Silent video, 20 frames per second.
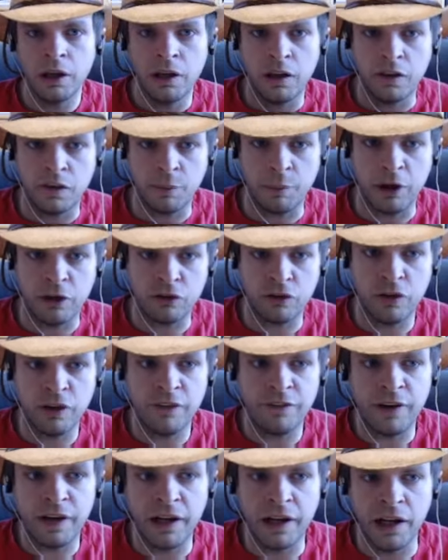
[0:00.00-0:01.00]
Especially
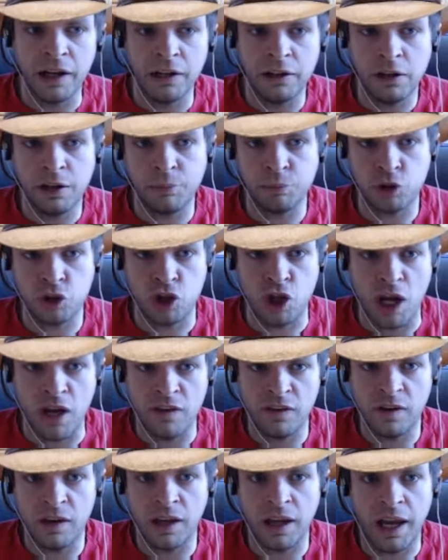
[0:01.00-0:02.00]
if I end up
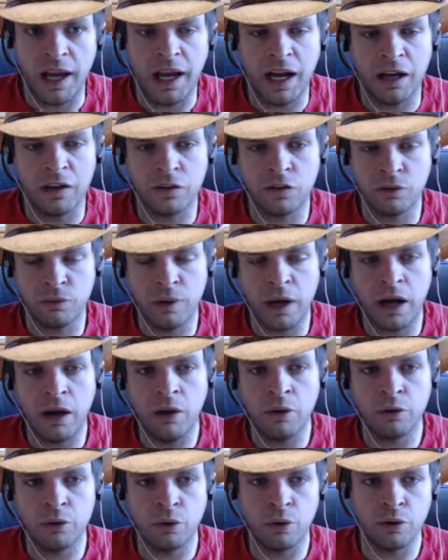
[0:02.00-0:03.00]
chasing ads
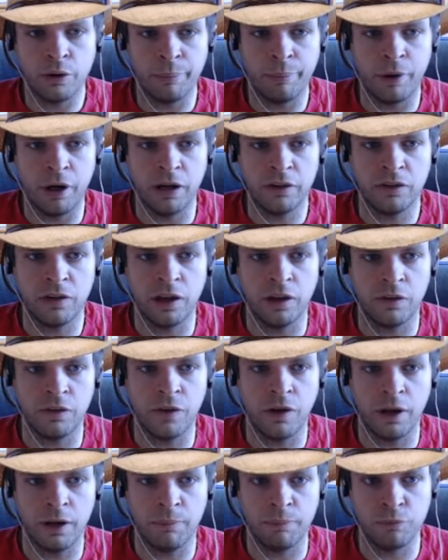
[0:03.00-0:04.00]
around or the boss gets,
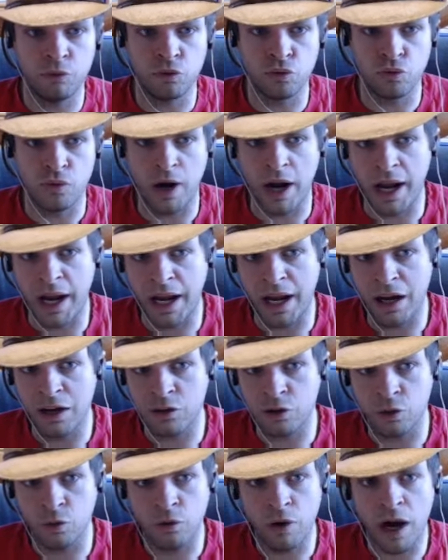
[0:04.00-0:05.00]
like, dragged
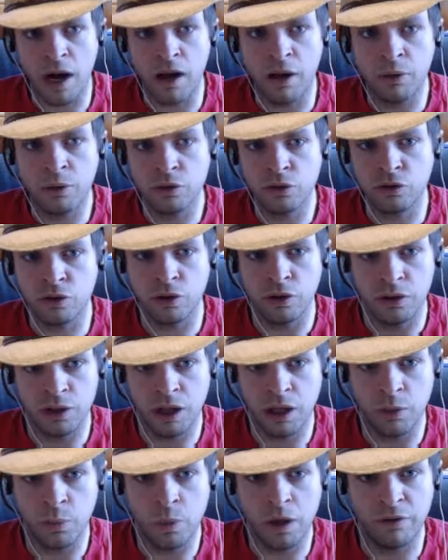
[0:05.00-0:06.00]
around to
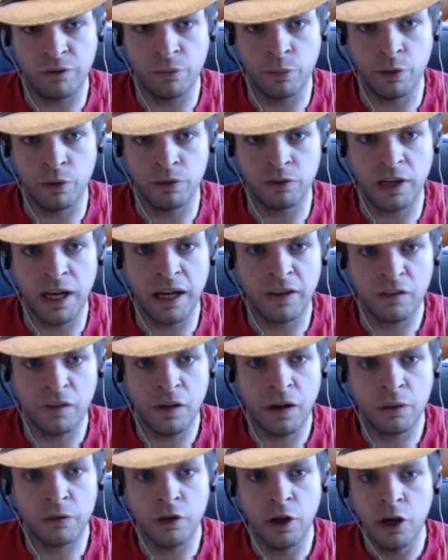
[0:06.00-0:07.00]
get away from those gas
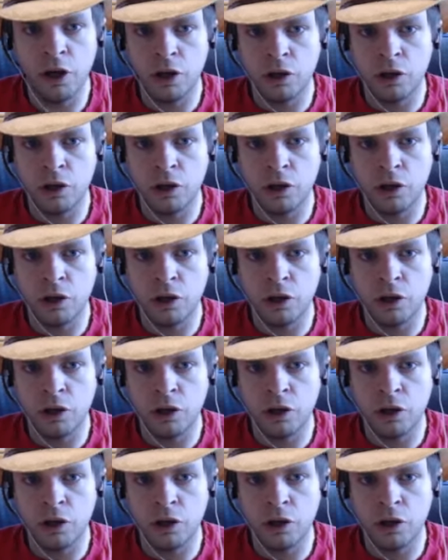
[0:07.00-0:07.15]
clouds,